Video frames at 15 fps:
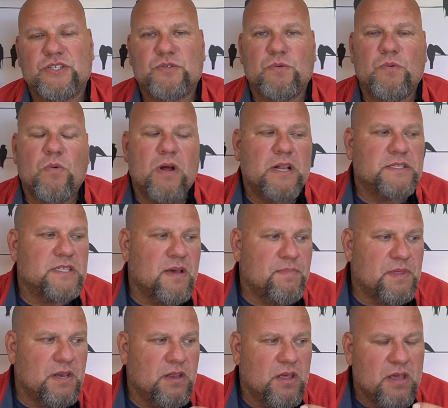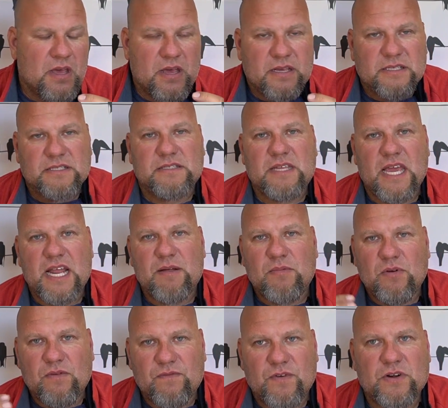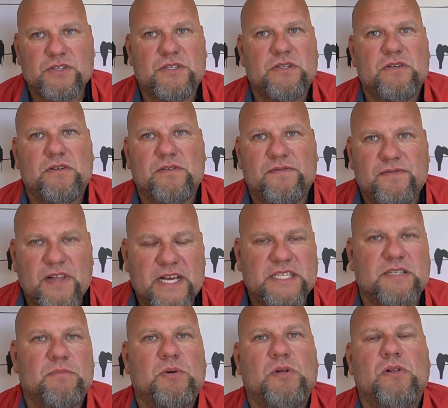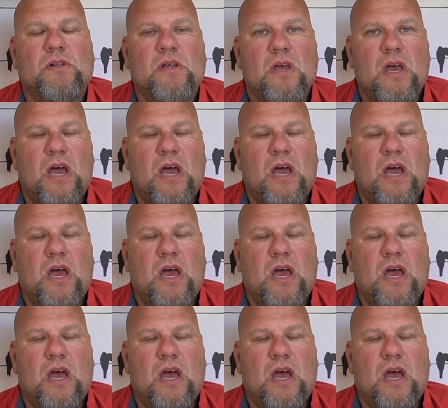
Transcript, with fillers: So we wanted something sustainable, versatile, flexible